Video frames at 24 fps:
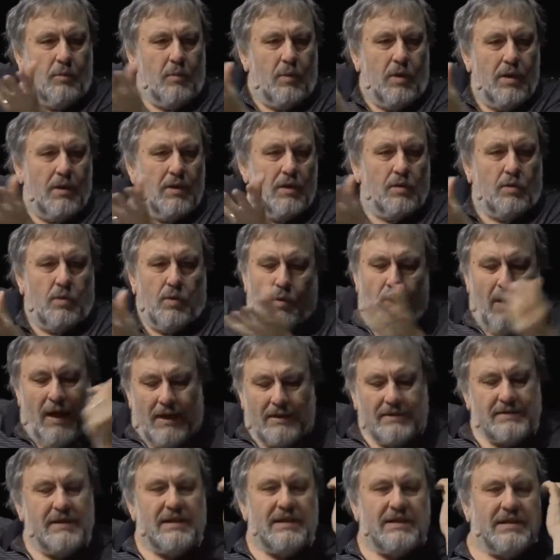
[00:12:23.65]
who are
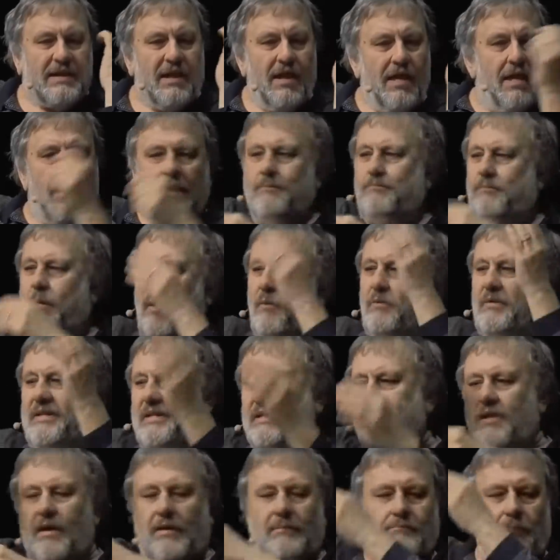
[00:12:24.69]
these
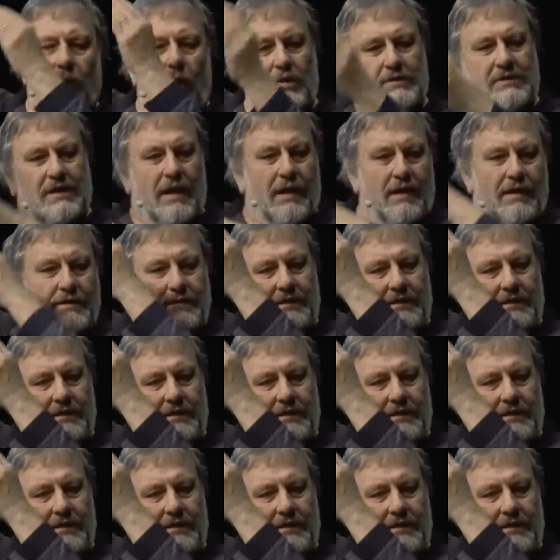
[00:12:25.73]
postmodern,